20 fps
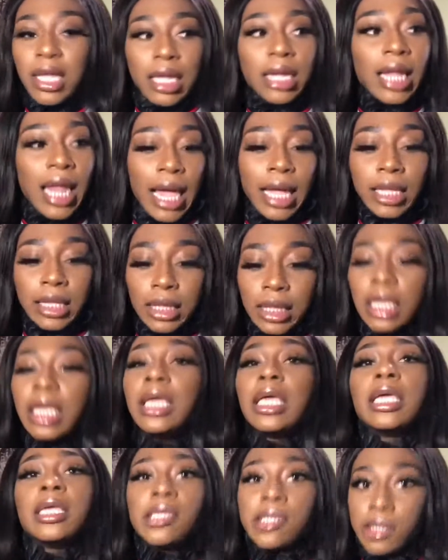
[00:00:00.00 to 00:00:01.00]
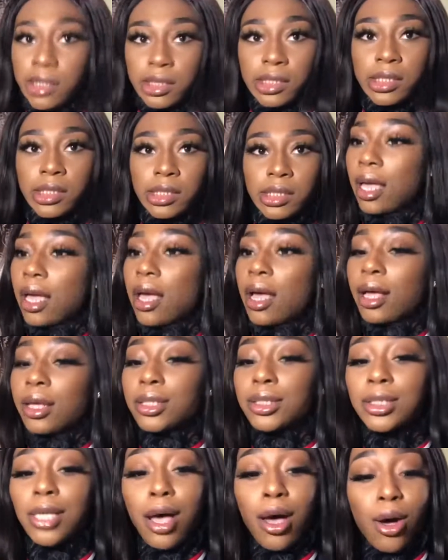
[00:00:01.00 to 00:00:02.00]
like this.
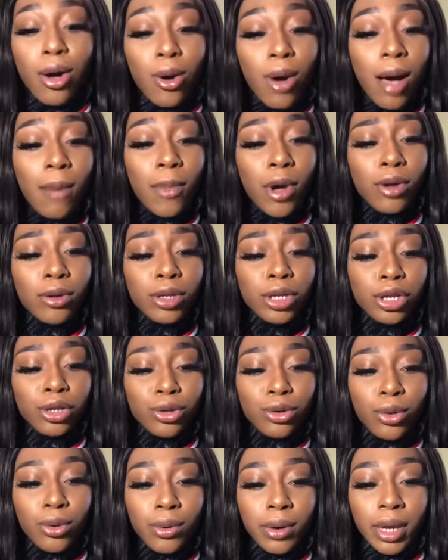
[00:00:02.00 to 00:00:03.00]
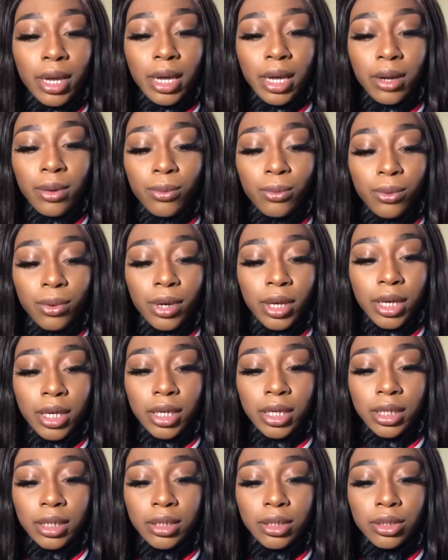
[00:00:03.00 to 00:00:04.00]
So I'm only doing
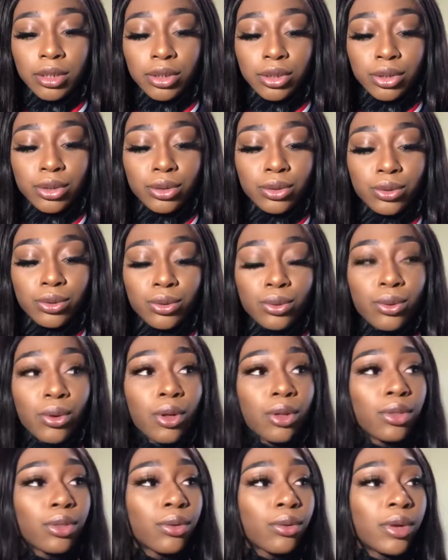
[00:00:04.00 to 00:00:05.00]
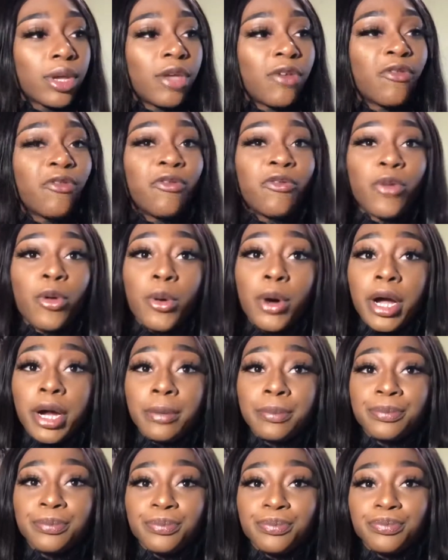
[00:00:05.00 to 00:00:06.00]
one, two, three,
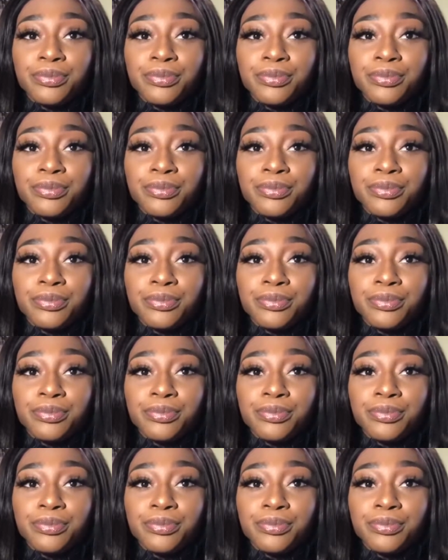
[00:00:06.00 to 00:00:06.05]
four